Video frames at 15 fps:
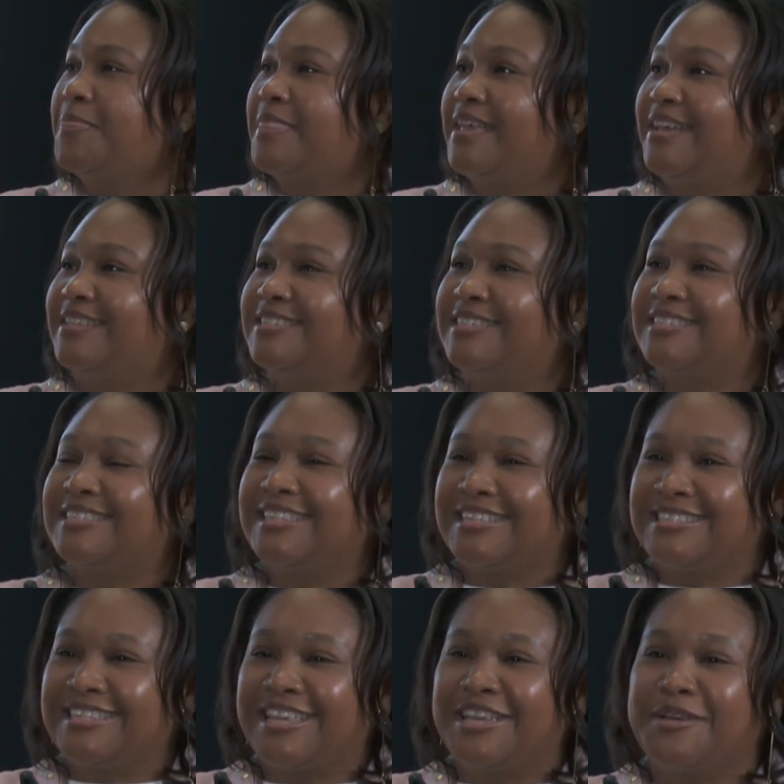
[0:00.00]
But just
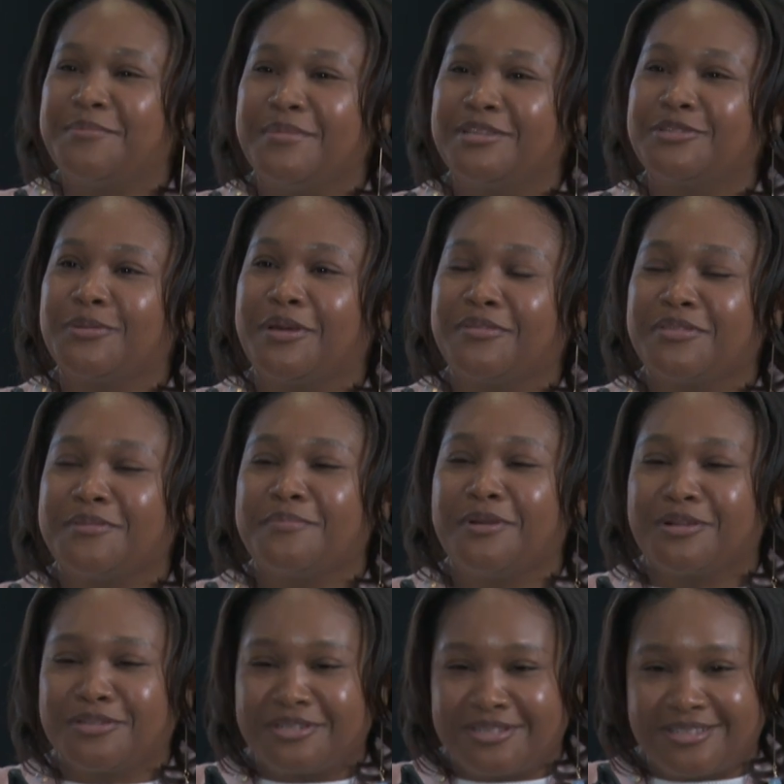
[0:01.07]
let's say a mental health
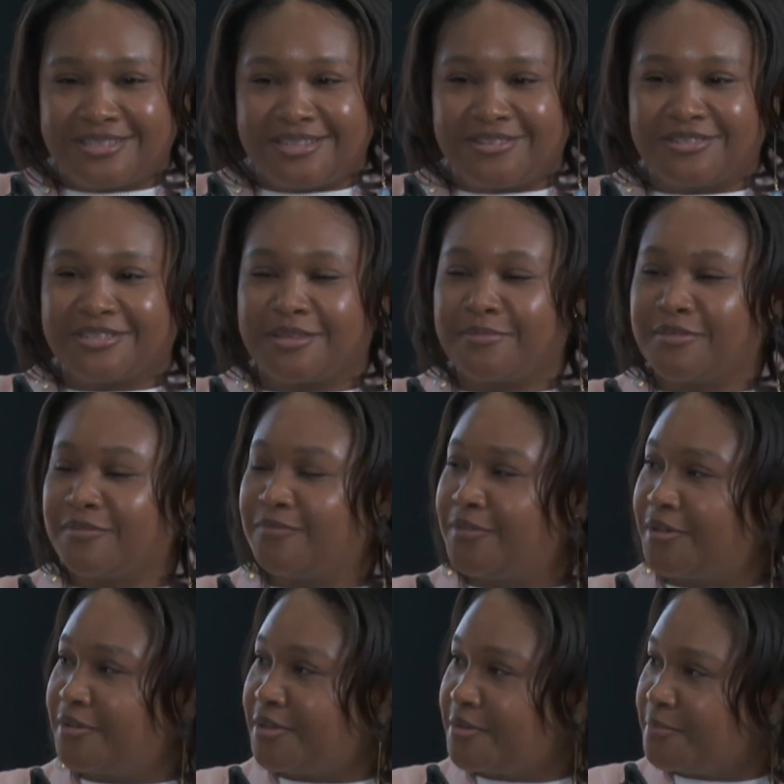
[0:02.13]
emergency or something
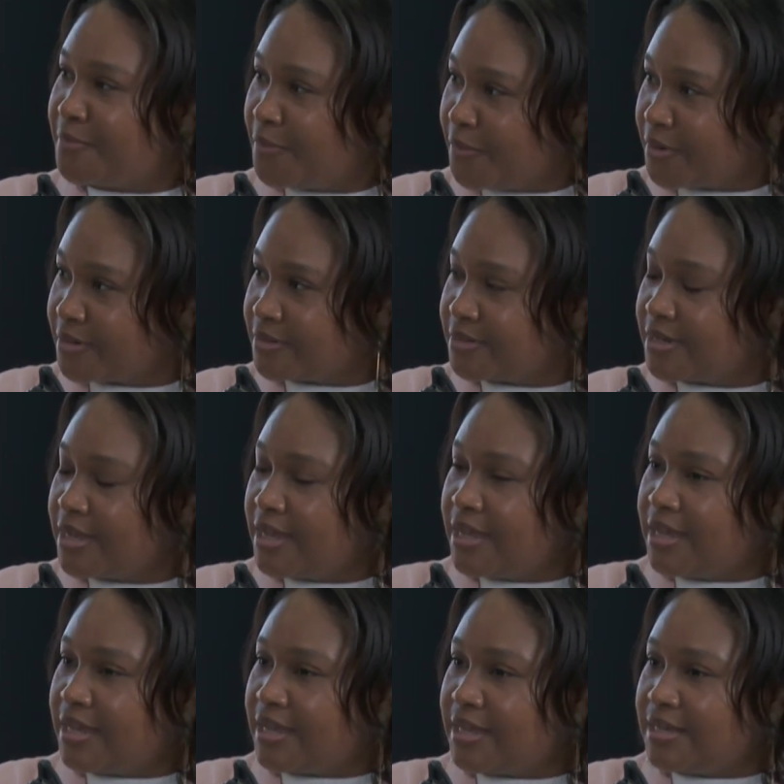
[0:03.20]
very important,
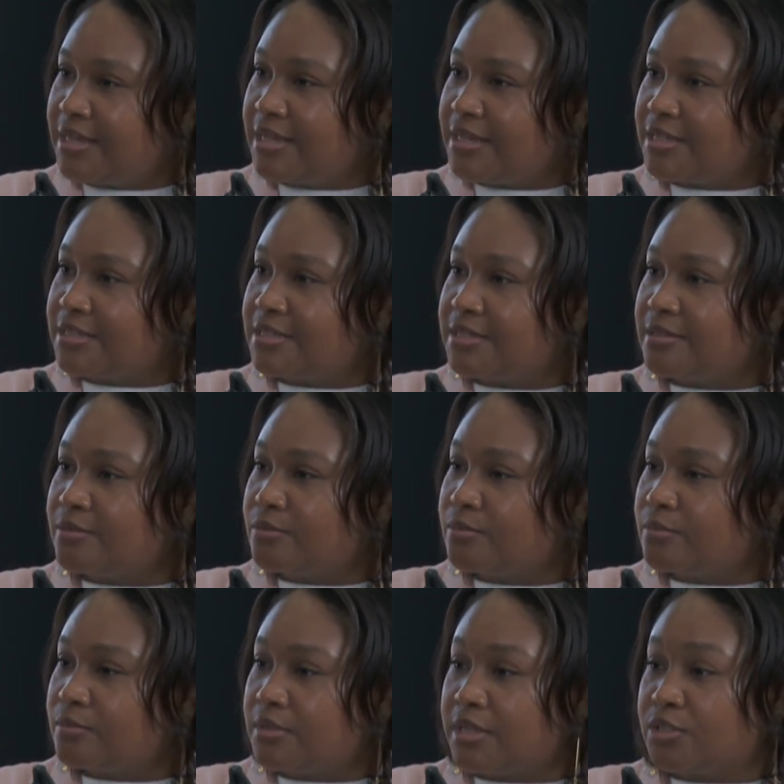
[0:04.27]
it's
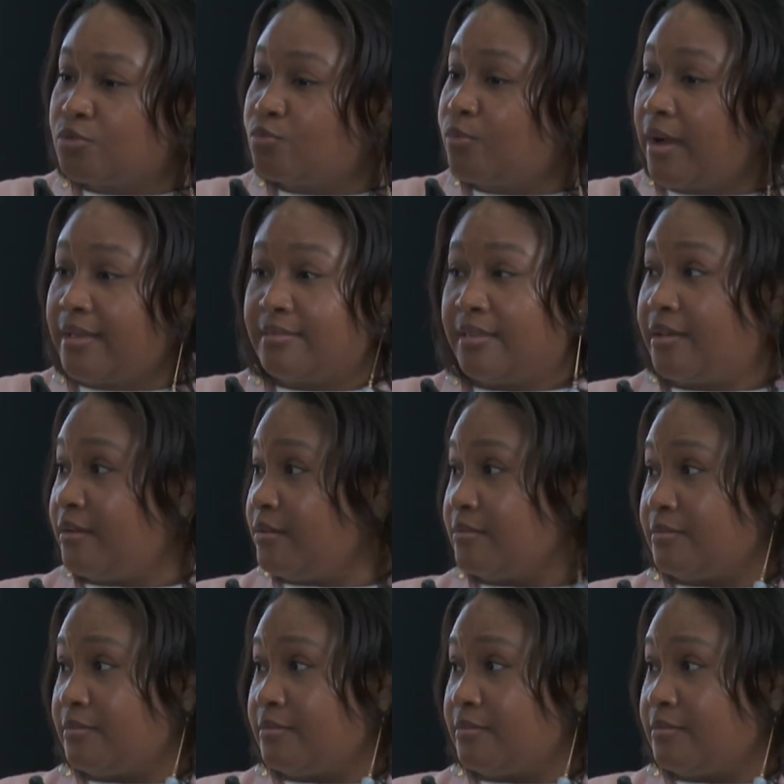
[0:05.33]
right there.